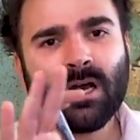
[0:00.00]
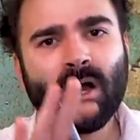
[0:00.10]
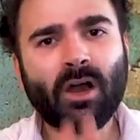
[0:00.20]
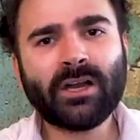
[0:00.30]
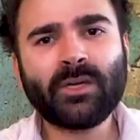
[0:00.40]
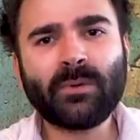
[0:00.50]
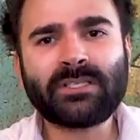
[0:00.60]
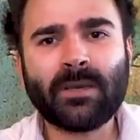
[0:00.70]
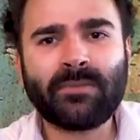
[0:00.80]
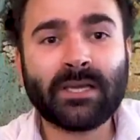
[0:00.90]
arguing
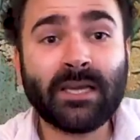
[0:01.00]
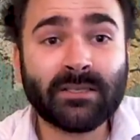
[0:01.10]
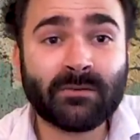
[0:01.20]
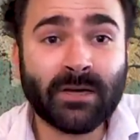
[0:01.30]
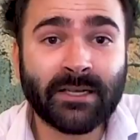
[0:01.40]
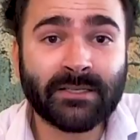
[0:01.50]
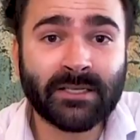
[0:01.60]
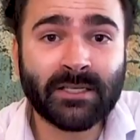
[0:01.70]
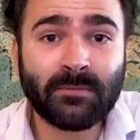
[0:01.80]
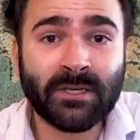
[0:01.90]
something isn't
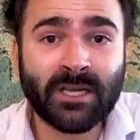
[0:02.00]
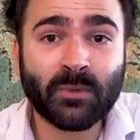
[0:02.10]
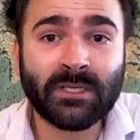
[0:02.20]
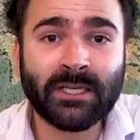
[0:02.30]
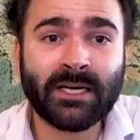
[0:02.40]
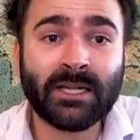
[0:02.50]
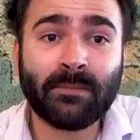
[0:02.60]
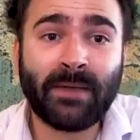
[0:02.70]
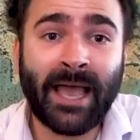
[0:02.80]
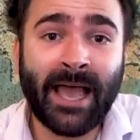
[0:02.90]
racist because we did it in the
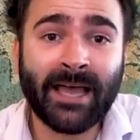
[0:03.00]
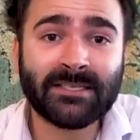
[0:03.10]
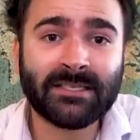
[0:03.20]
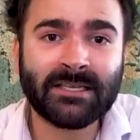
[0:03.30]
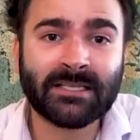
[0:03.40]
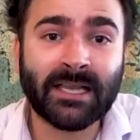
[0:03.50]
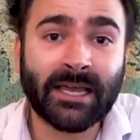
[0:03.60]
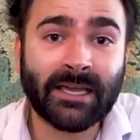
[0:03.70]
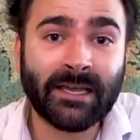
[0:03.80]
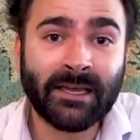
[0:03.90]
past is
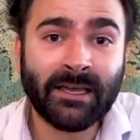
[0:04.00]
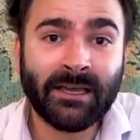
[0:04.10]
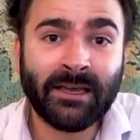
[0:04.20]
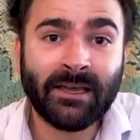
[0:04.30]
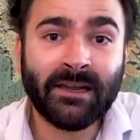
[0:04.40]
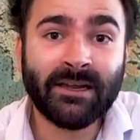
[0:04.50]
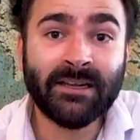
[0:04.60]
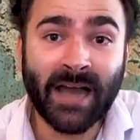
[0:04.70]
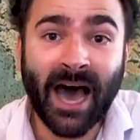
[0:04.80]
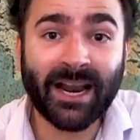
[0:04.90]
like
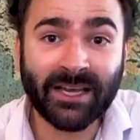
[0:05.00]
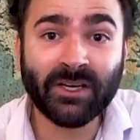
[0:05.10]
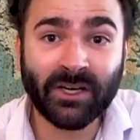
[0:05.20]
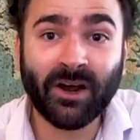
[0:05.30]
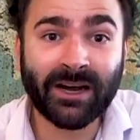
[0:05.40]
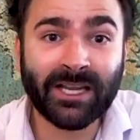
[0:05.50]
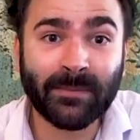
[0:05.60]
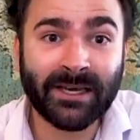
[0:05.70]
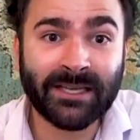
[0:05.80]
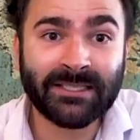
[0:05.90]
not a good
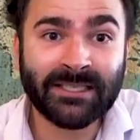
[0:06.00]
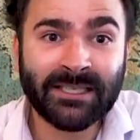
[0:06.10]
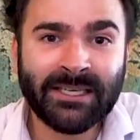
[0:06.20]
argument.